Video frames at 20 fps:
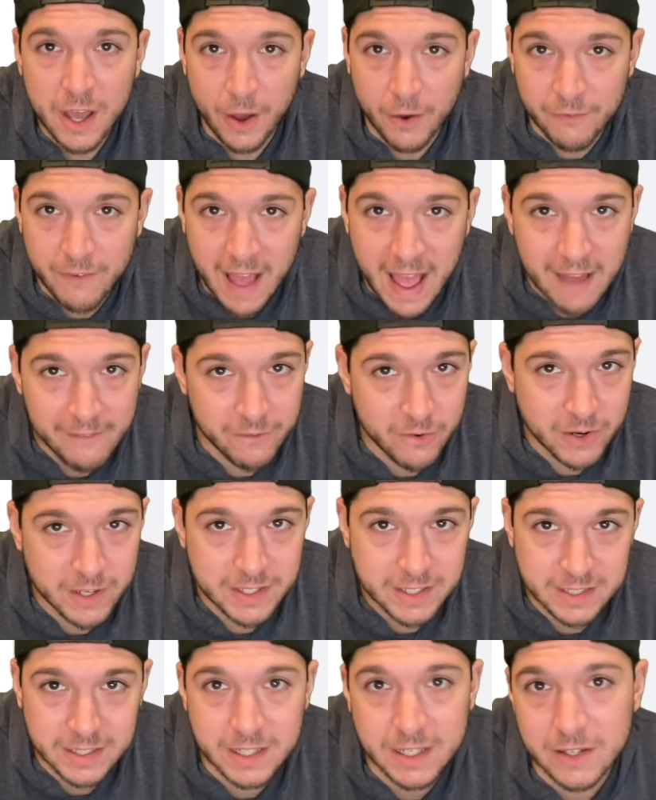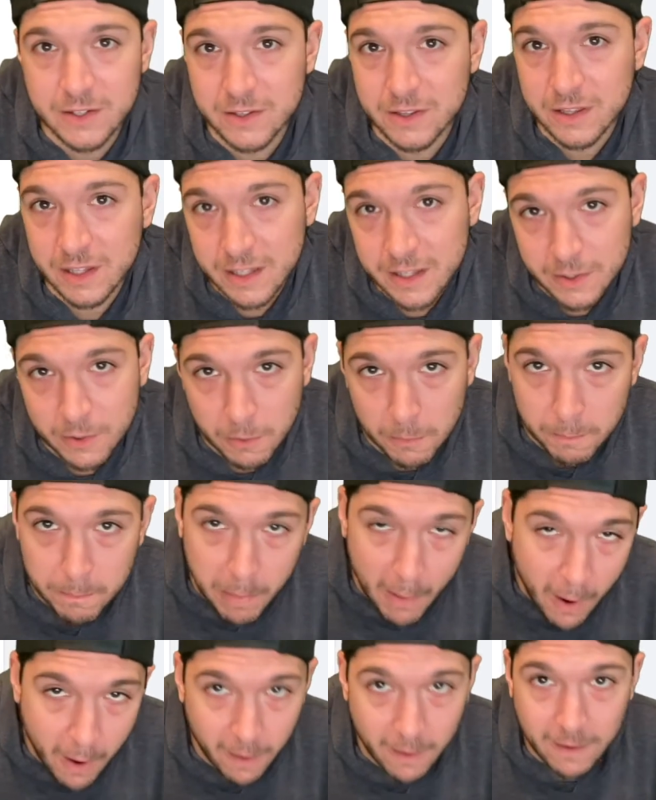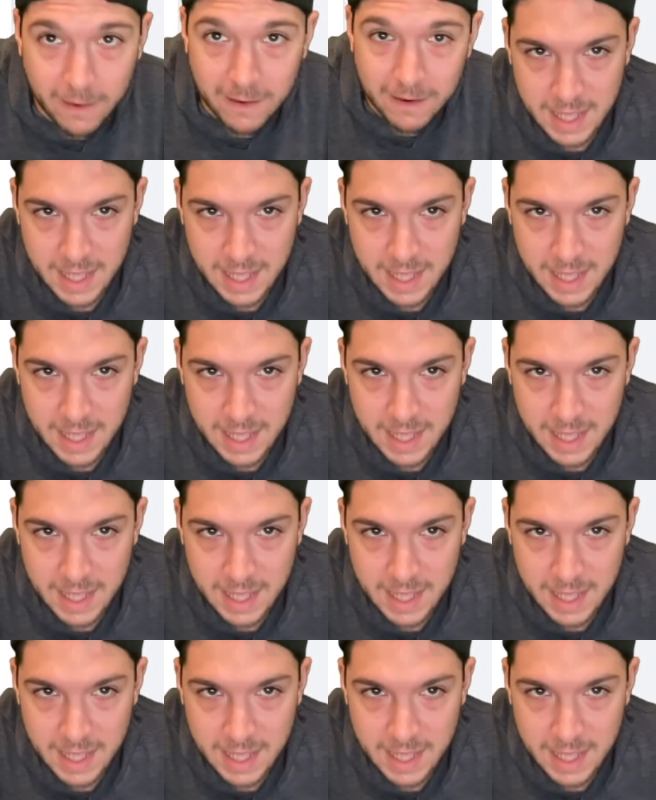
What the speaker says: of every single little part.